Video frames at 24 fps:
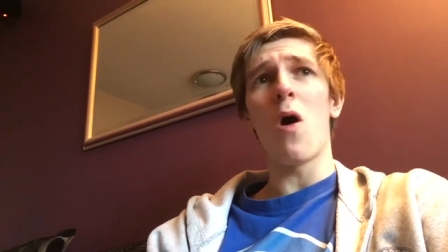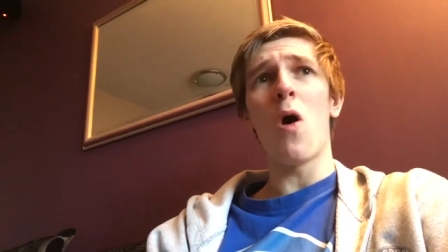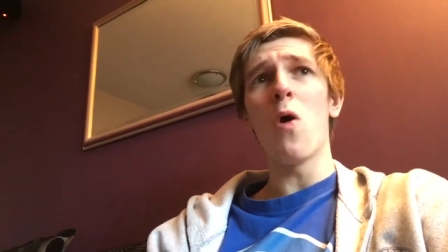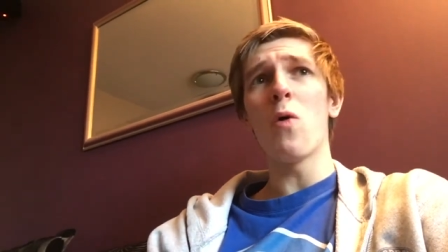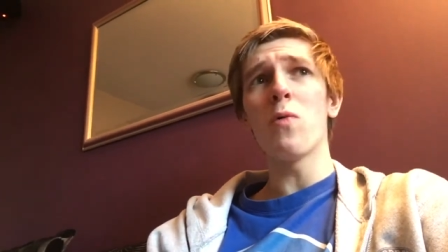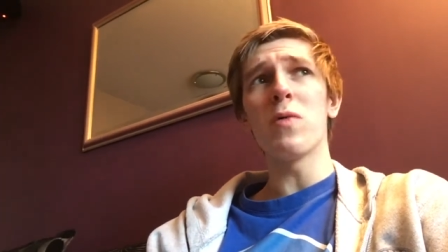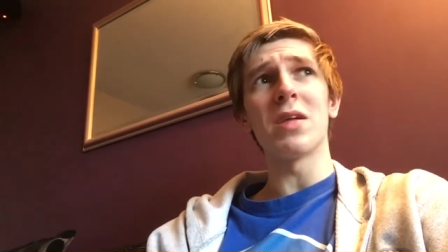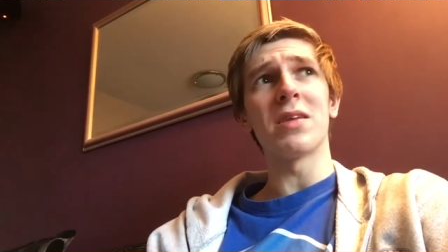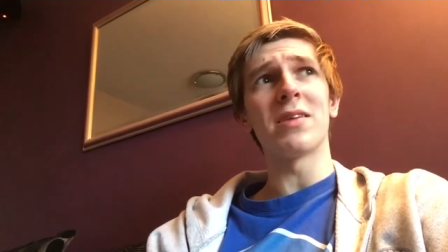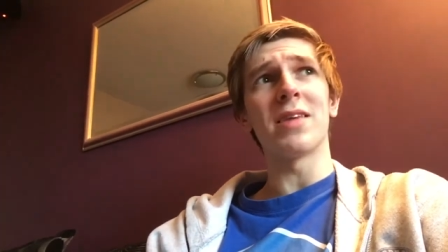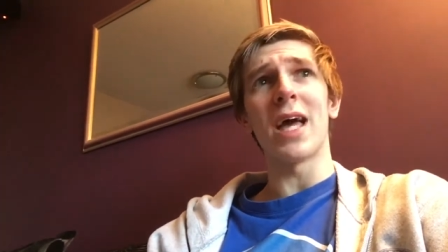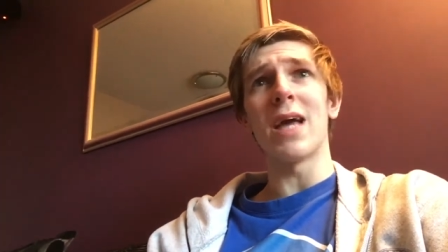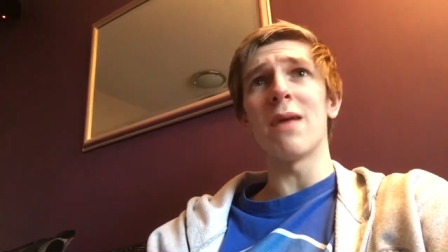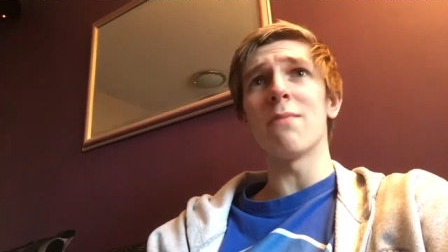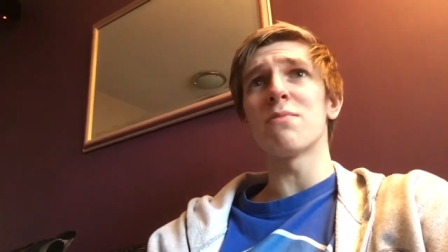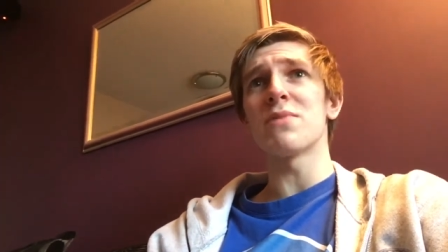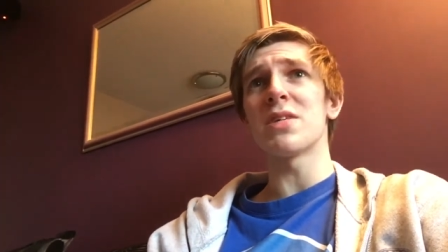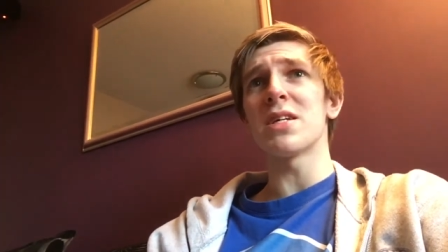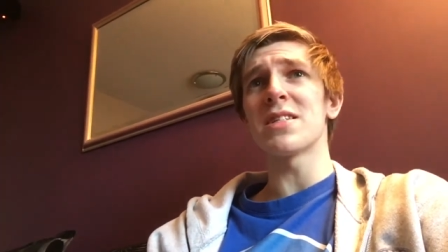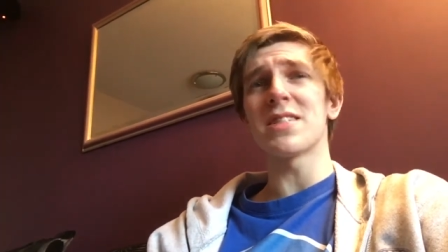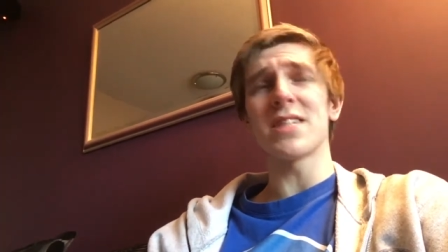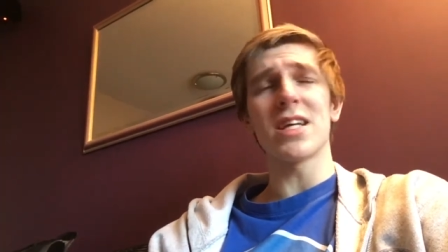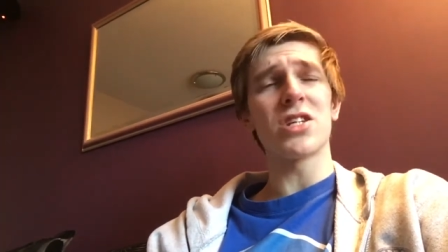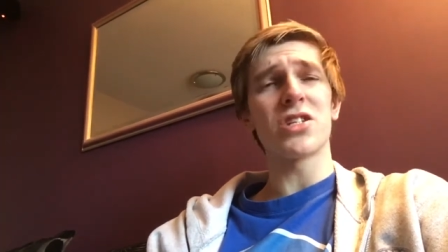all the times
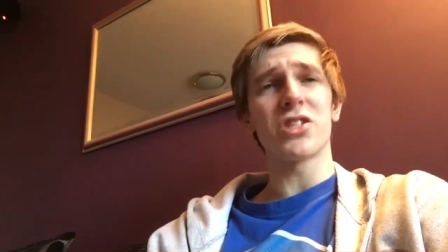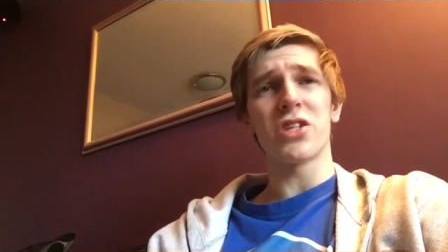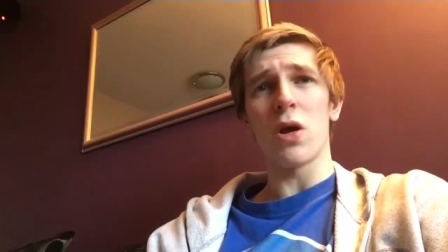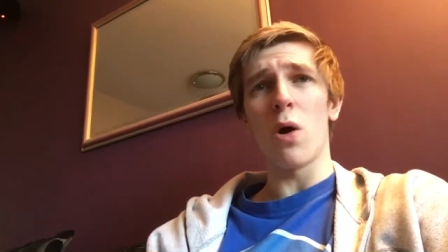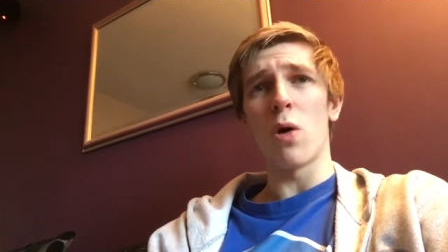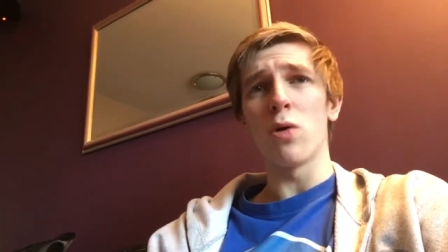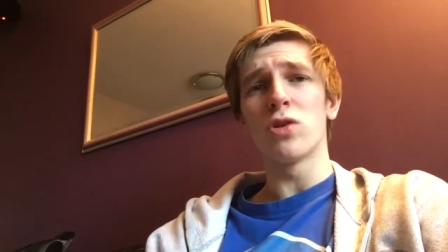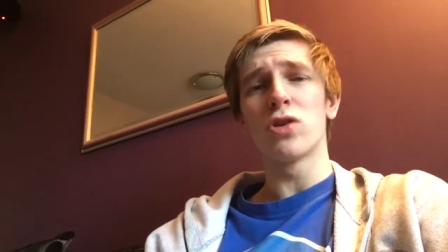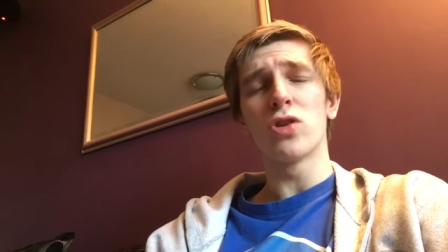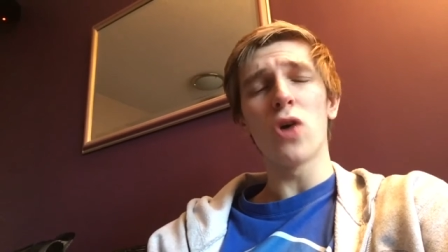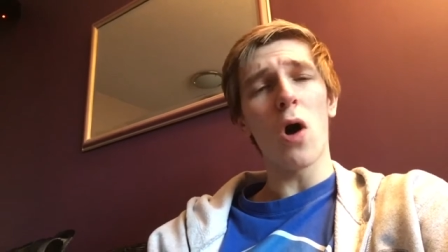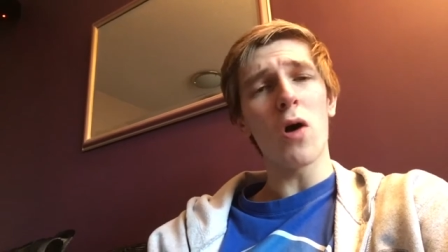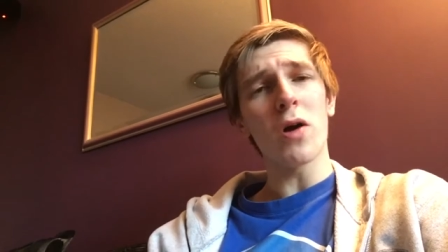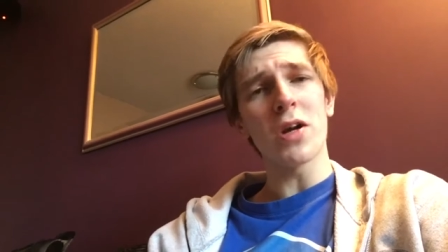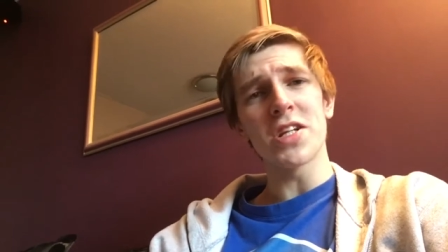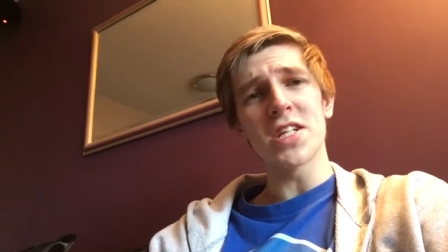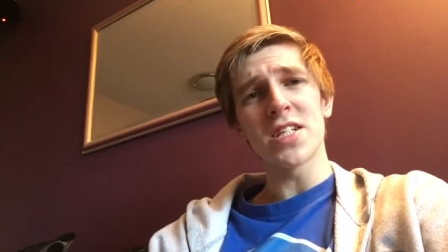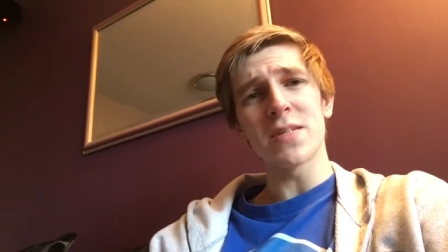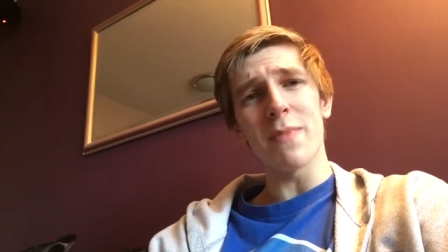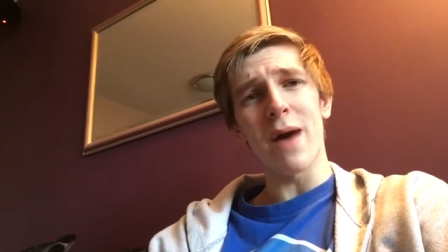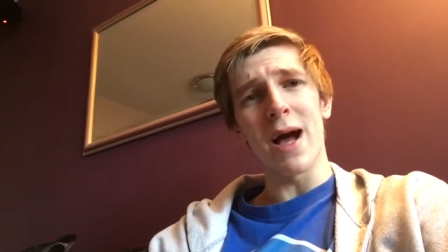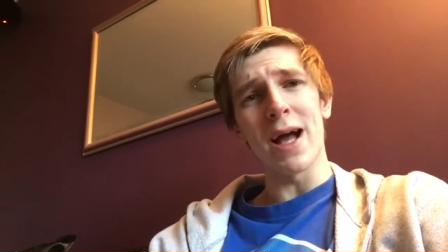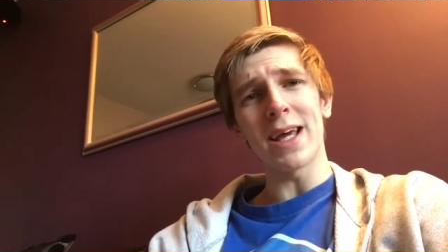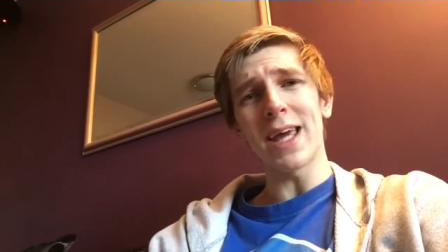he's literally on Talking
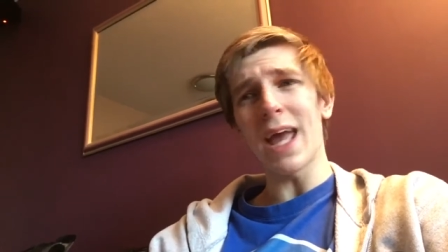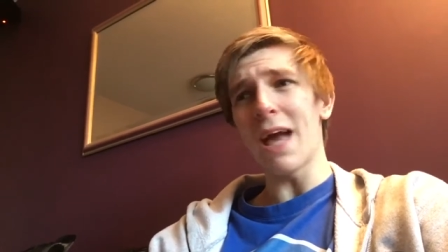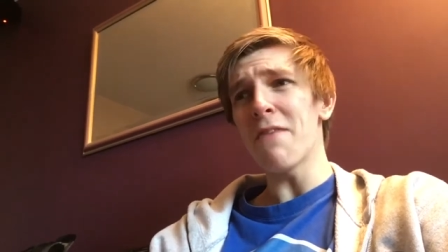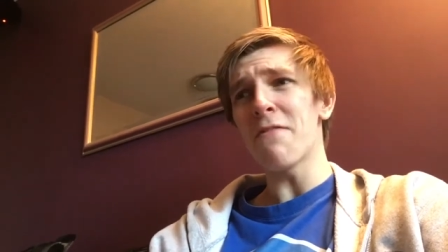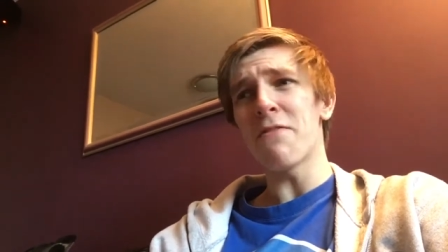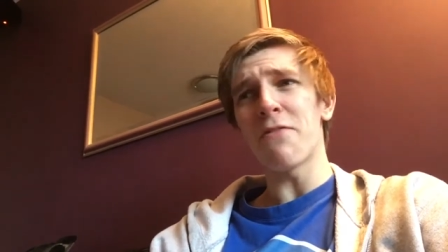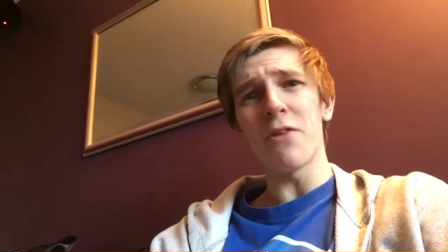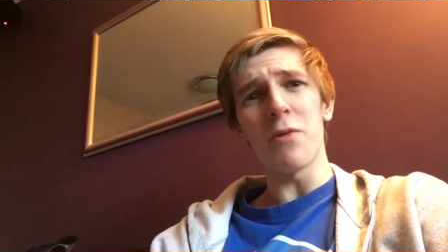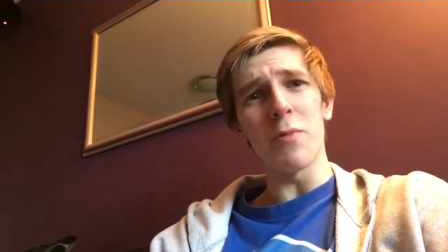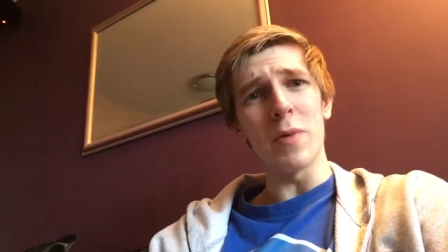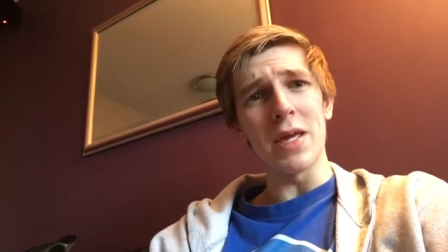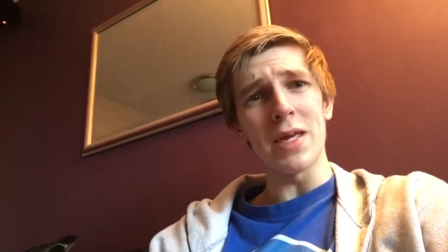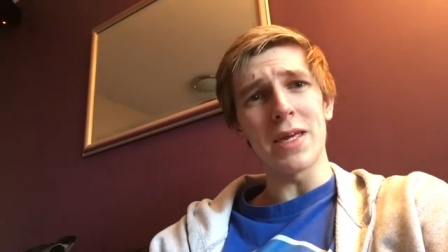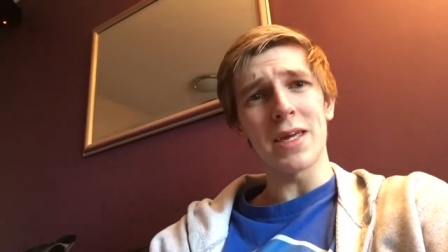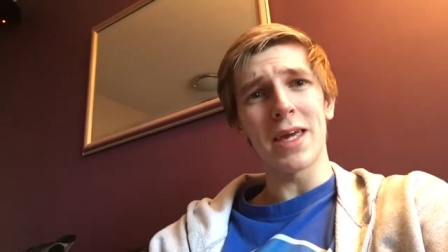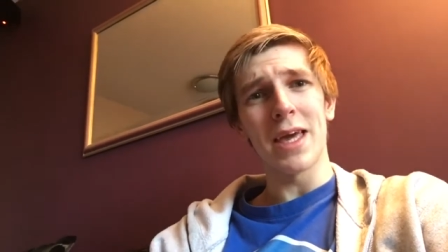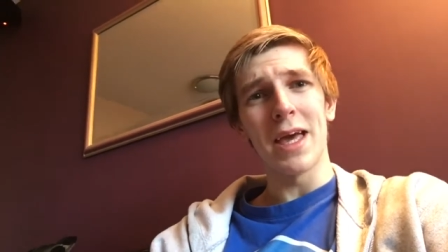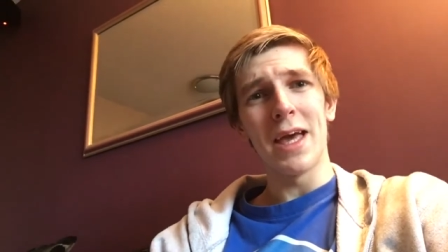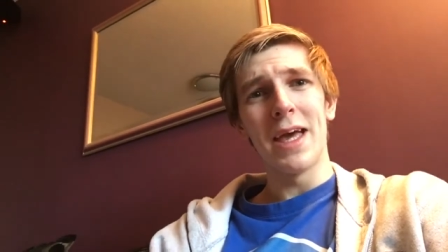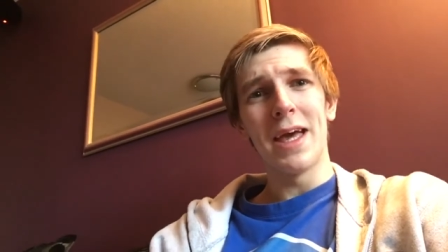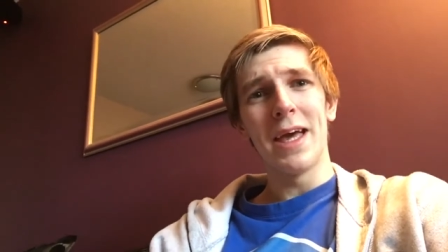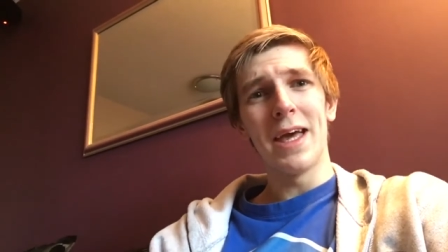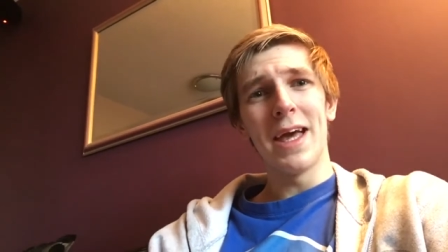Smack every week,